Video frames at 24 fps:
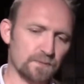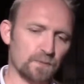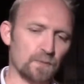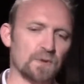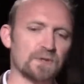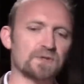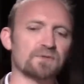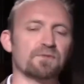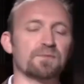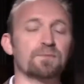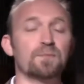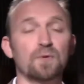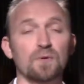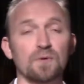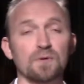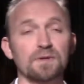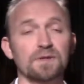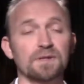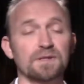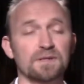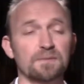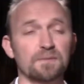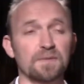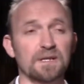was
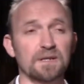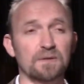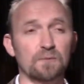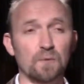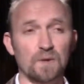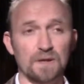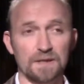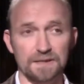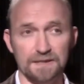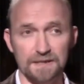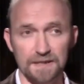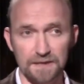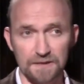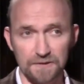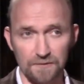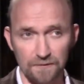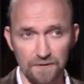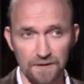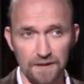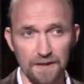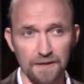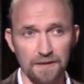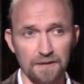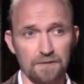reported to me in one sense
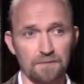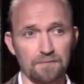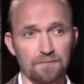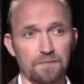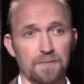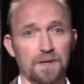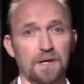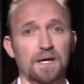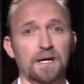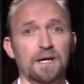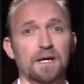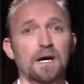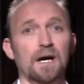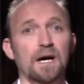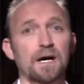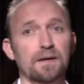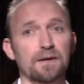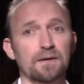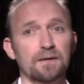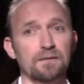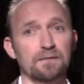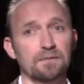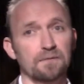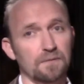or another by
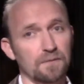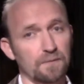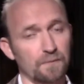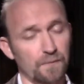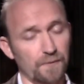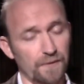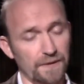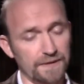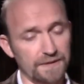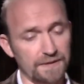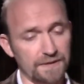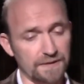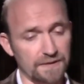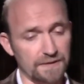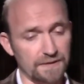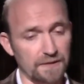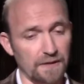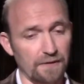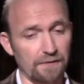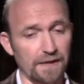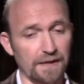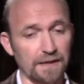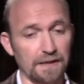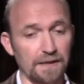either priests
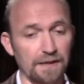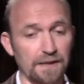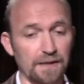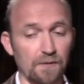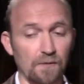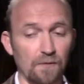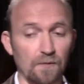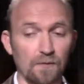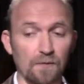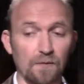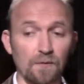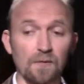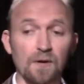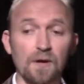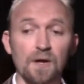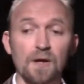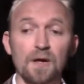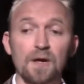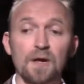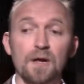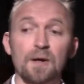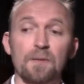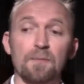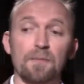directly or
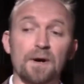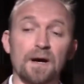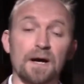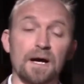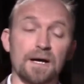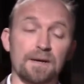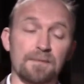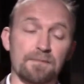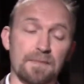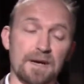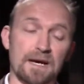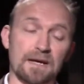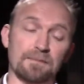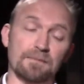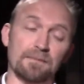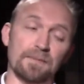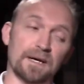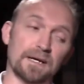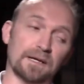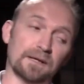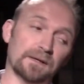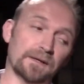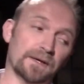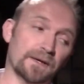by Matt
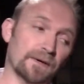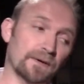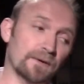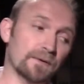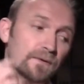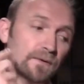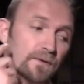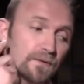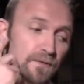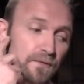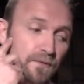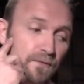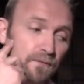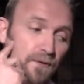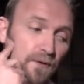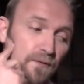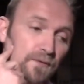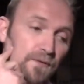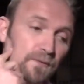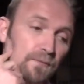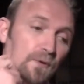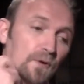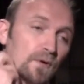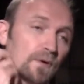Baglio, who
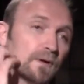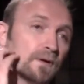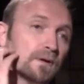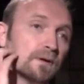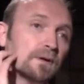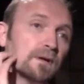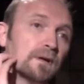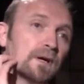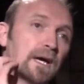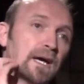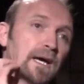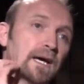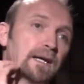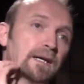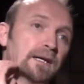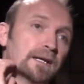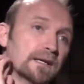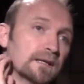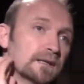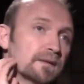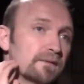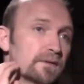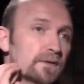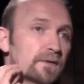wrote the book and
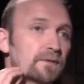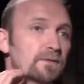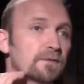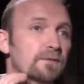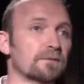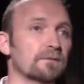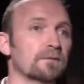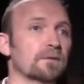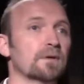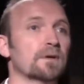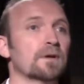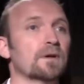interviewed